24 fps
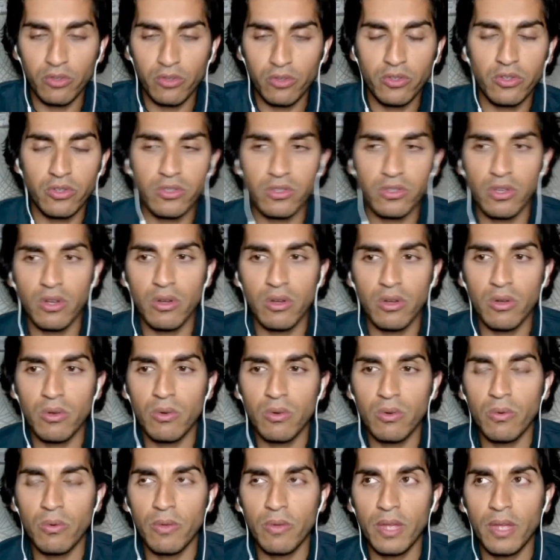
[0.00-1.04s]

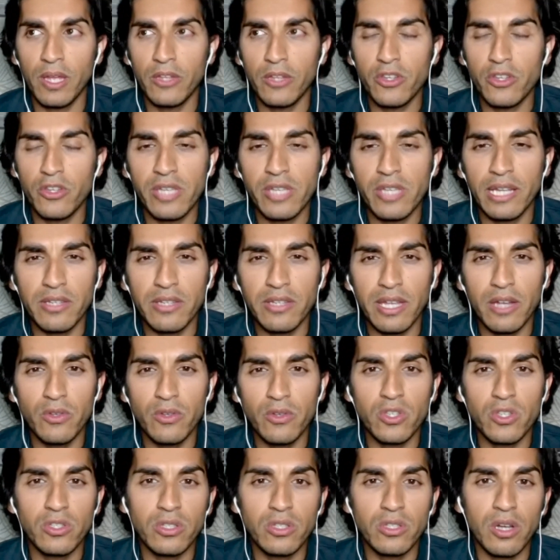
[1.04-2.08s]
So Just tell us how you
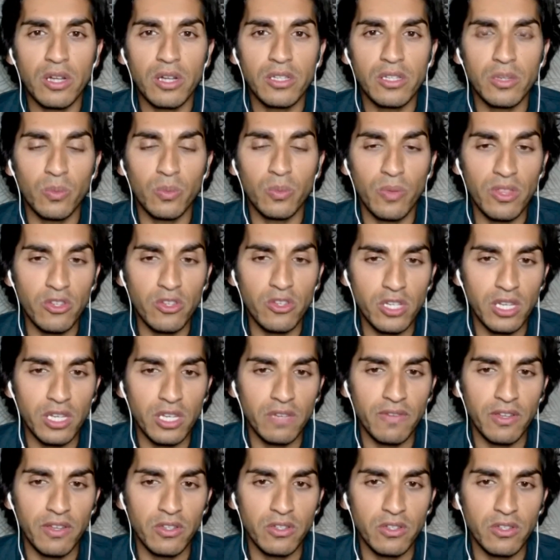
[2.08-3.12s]
started with G
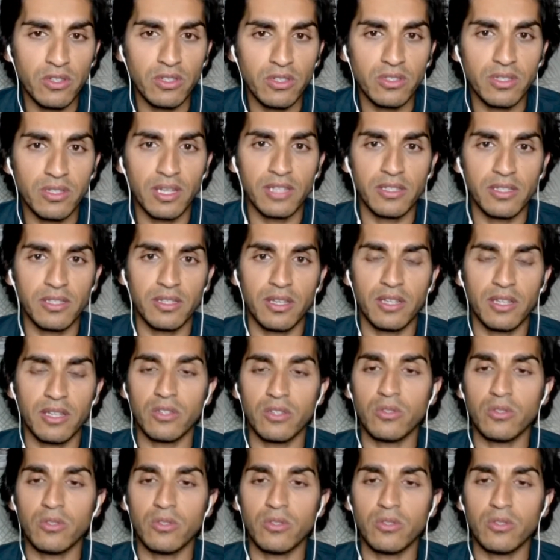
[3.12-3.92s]
Adventures as a